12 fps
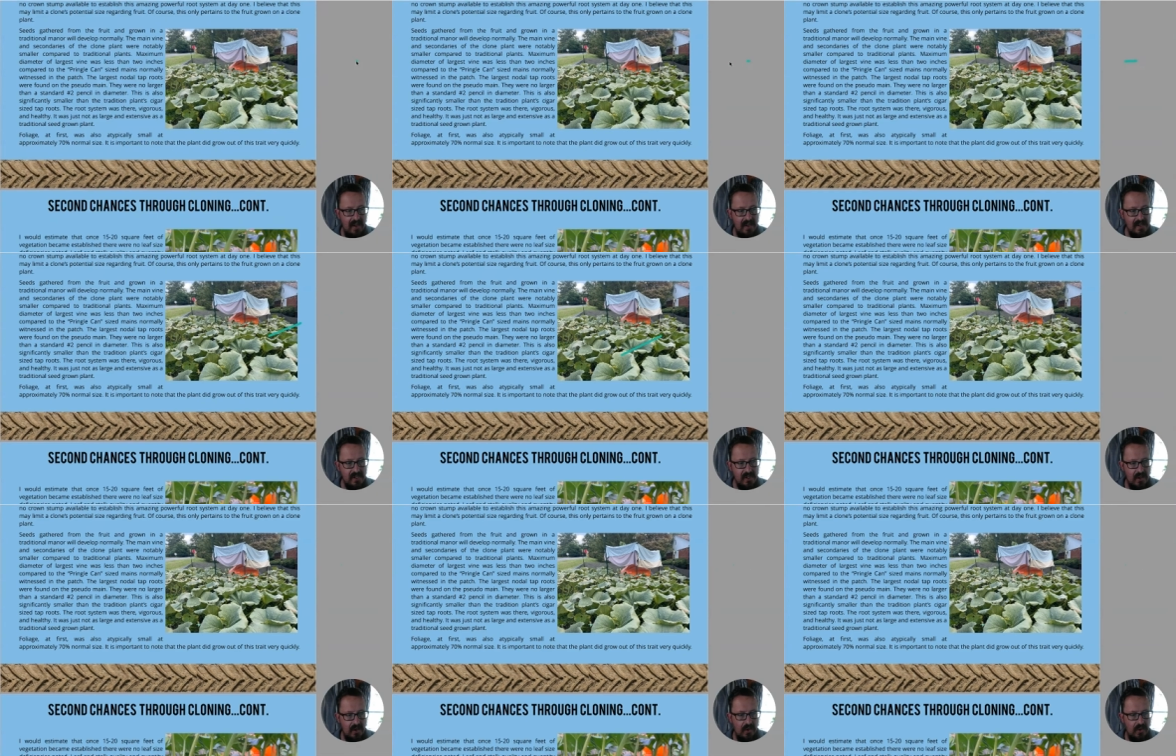
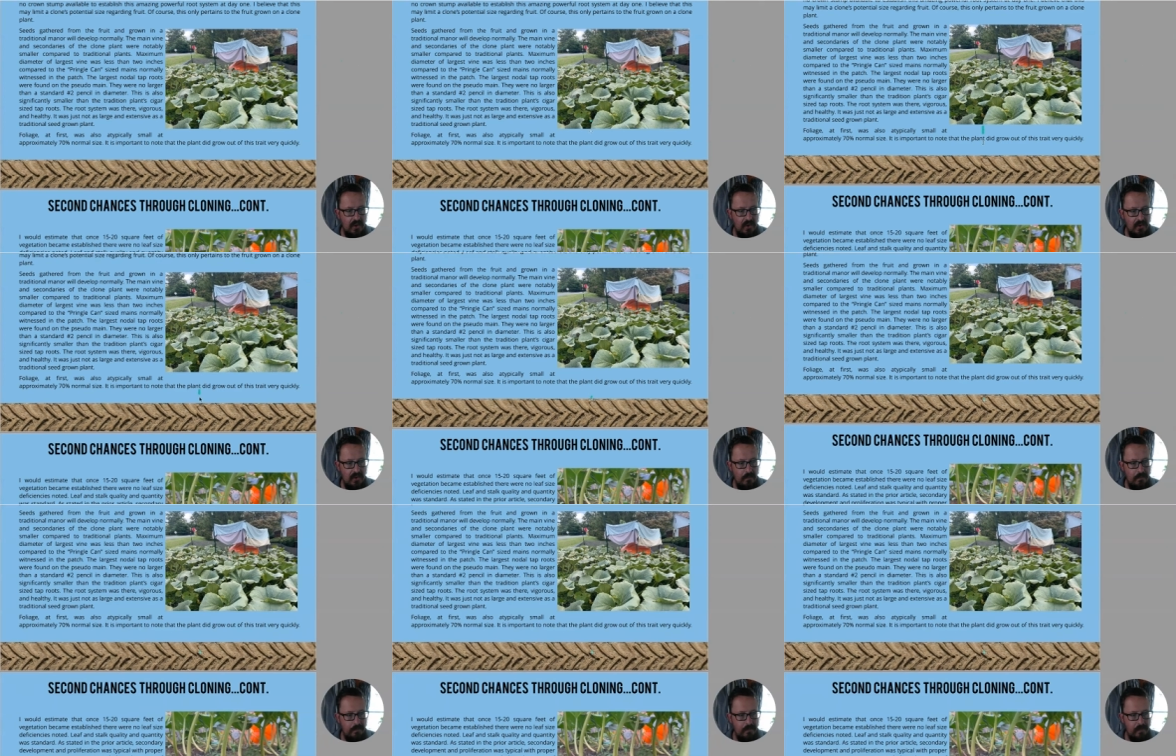So
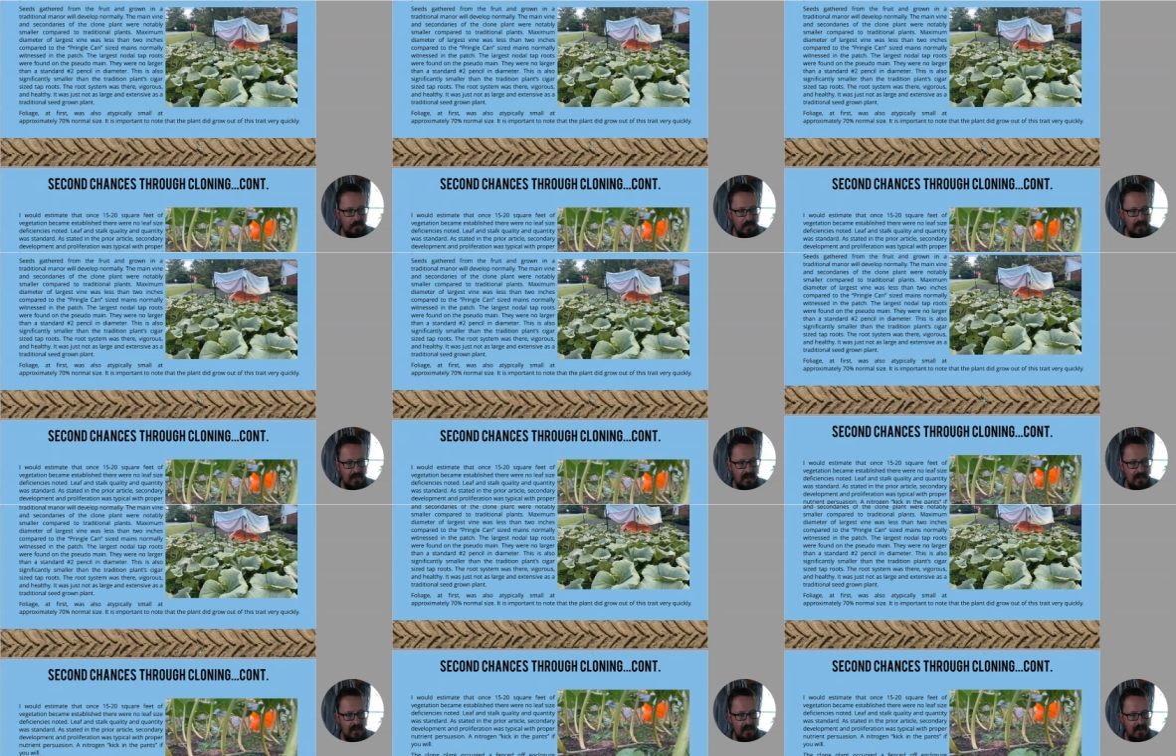
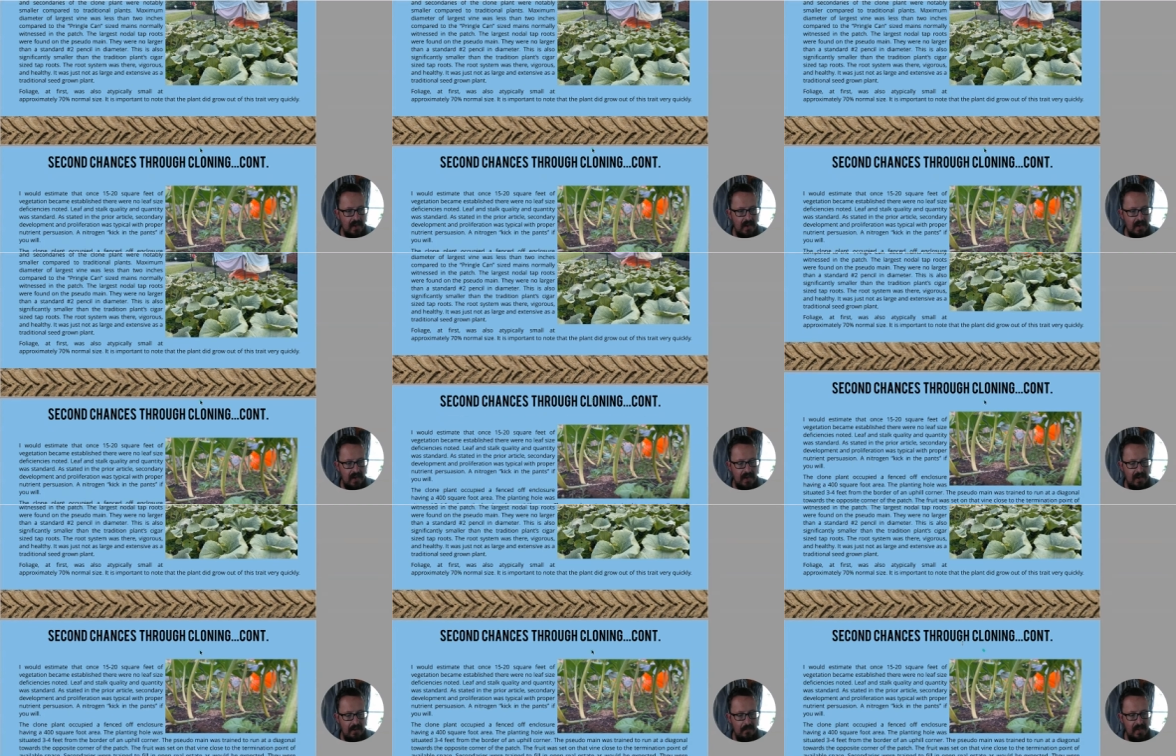
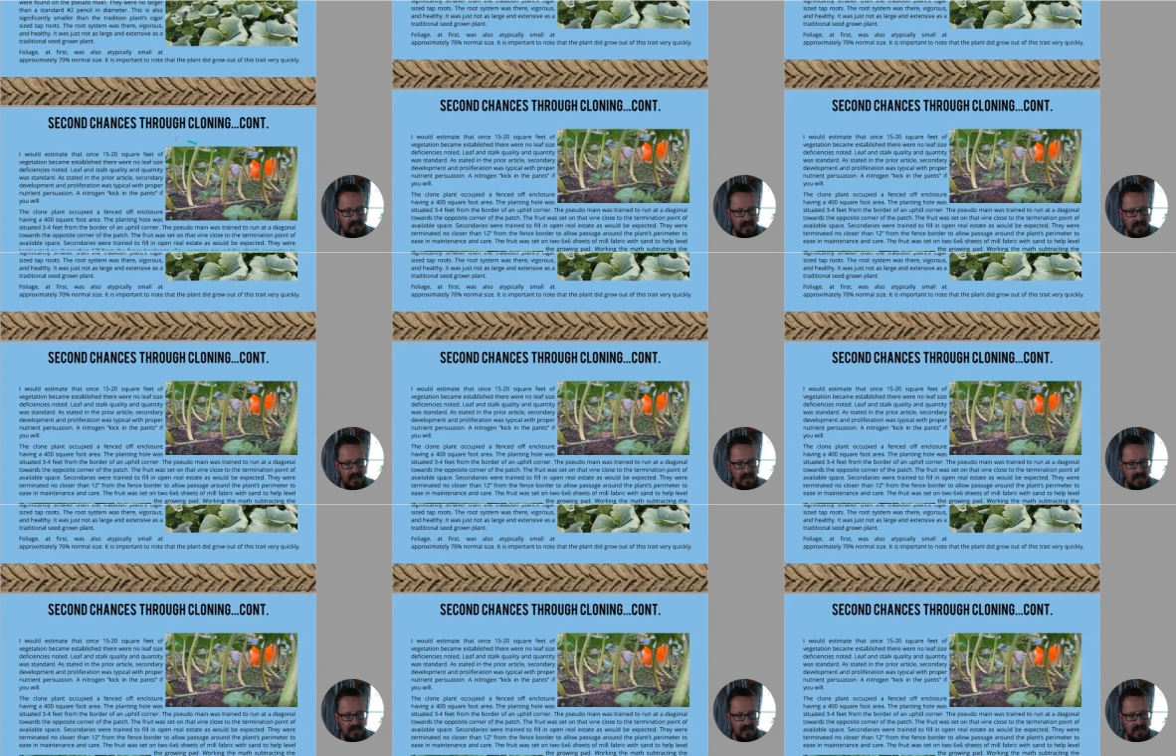there's